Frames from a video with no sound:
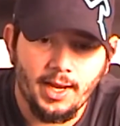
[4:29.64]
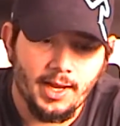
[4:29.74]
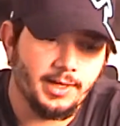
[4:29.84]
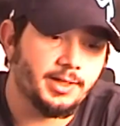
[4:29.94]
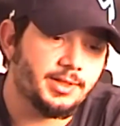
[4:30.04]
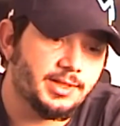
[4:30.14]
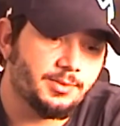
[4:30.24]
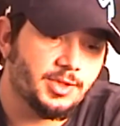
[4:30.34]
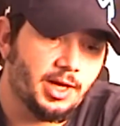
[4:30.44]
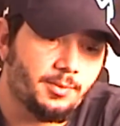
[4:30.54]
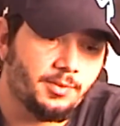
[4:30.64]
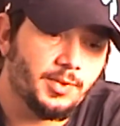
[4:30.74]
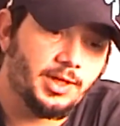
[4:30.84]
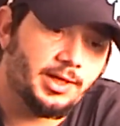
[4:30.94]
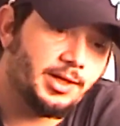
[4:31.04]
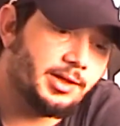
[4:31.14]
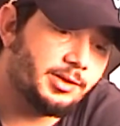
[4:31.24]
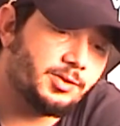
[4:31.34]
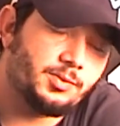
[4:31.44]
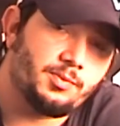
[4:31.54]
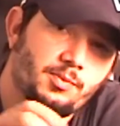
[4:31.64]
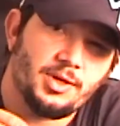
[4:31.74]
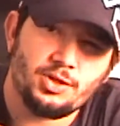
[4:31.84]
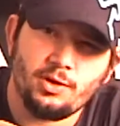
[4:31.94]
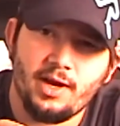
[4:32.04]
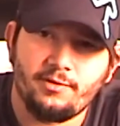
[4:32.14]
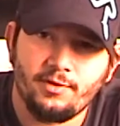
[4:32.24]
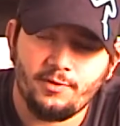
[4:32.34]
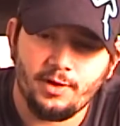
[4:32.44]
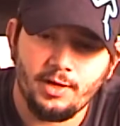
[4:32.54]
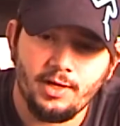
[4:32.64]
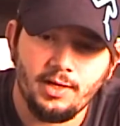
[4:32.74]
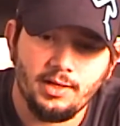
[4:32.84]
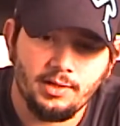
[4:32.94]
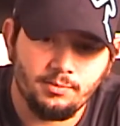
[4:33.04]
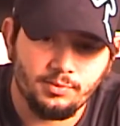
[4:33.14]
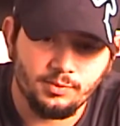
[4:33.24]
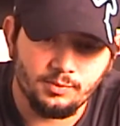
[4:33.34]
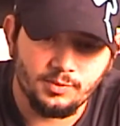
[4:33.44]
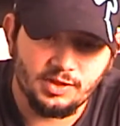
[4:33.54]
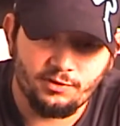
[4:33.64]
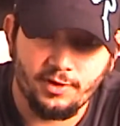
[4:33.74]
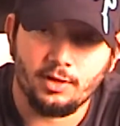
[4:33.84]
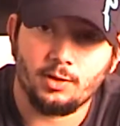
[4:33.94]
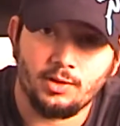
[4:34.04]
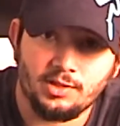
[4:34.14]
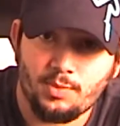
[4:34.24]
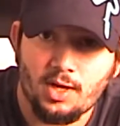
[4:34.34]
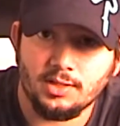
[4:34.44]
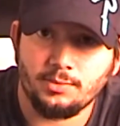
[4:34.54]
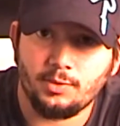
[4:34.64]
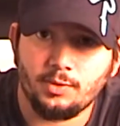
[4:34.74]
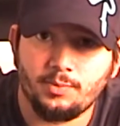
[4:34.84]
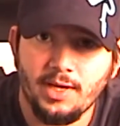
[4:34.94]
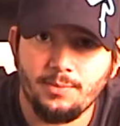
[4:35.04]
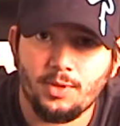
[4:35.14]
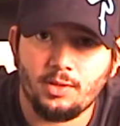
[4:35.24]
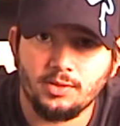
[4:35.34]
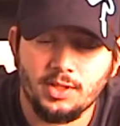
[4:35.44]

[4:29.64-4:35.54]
and at the same time, make sure you have a very spherical as possible paintball.